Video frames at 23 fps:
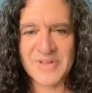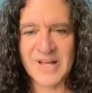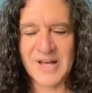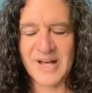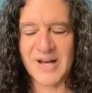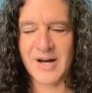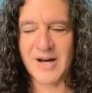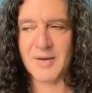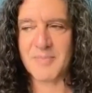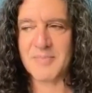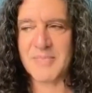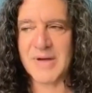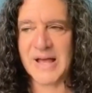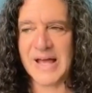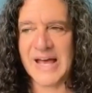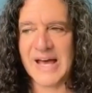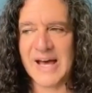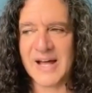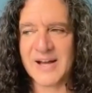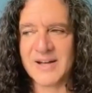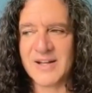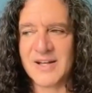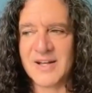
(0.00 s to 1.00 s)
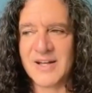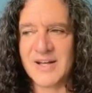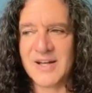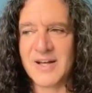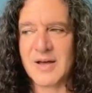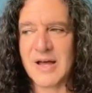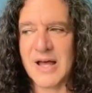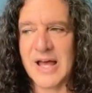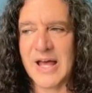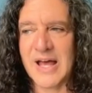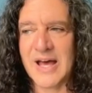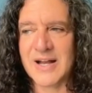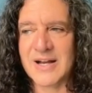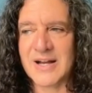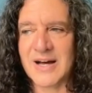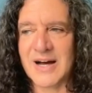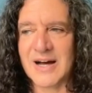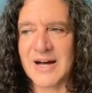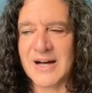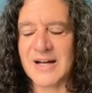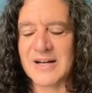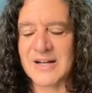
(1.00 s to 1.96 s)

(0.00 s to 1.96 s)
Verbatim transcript: Mm-hmm. Um, and and I, I,